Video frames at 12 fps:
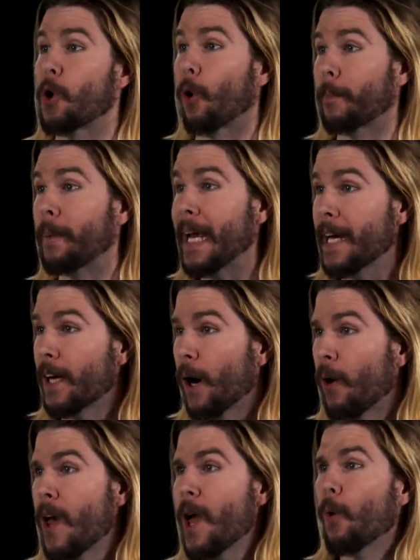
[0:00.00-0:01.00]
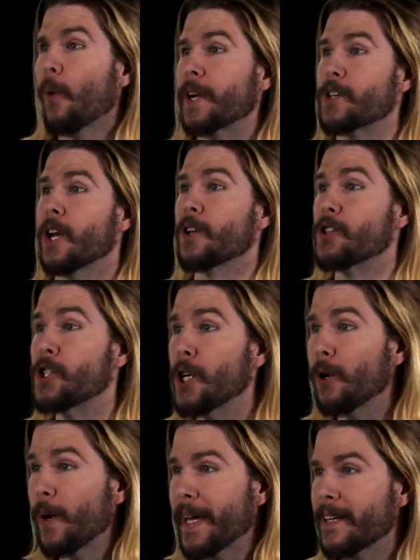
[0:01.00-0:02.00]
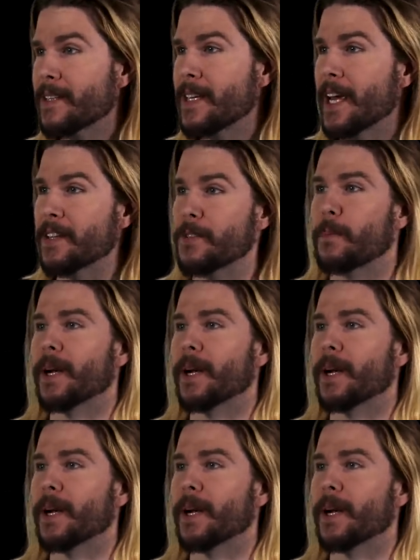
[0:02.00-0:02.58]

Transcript: torpedo, which do exist,